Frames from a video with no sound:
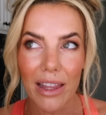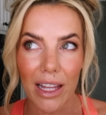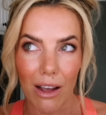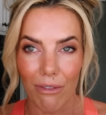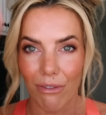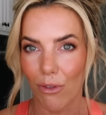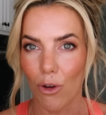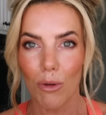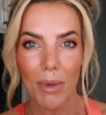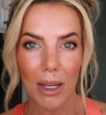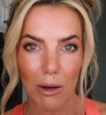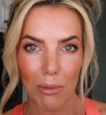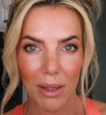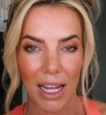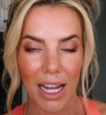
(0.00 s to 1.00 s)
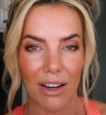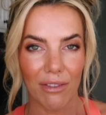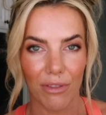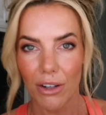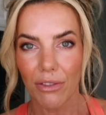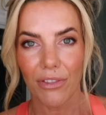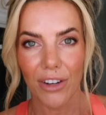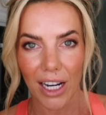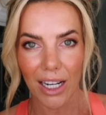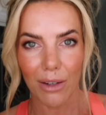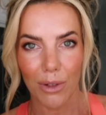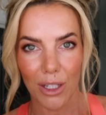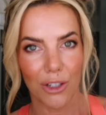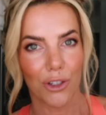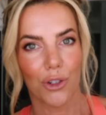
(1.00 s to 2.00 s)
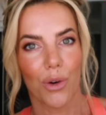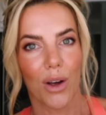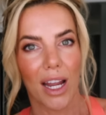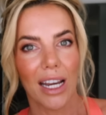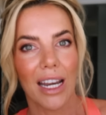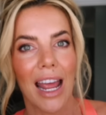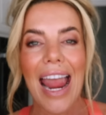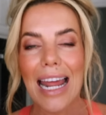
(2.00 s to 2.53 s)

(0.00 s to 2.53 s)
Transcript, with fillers: like a full meal plan for free when you join.